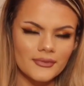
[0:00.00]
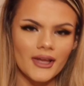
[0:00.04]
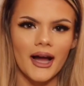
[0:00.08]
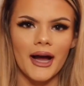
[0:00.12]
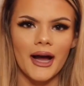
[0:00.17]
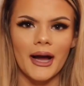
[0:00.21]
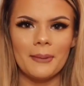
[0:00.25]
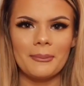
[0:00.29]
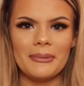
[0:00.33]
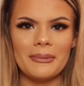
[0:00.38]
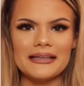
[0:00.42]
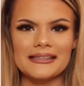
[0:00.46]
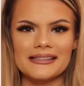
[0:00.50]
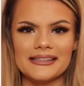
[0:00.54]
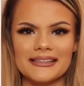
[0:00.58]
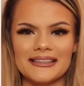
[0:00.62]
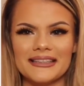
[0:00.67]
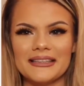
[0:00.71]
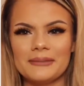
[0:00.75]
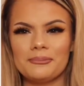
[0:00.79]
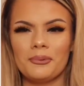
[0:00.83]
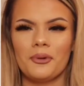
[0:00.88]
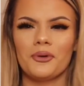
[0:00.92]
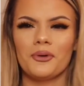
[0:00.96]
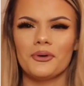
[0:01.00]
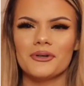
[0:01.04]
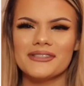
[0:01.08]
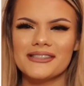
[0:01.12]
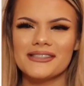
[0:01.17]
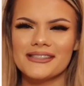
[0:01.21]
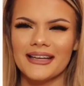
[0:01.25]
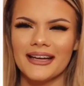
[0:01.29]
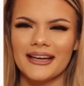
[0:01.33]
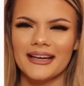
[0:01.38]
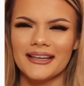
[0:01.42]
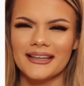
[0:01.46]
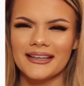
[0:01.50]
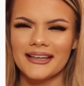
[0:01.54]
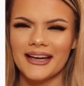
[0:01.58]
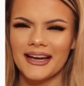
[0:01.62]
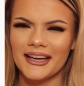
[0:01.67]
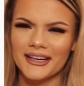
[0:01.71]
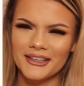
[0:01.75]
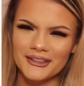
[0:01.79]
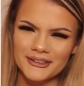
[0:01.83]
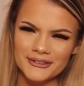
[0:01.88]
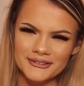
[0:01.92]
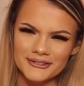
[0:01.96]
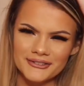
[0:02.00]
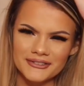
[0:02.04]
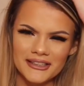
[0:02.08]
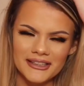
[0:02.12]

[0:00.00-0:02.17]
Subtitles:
I basically post like kind of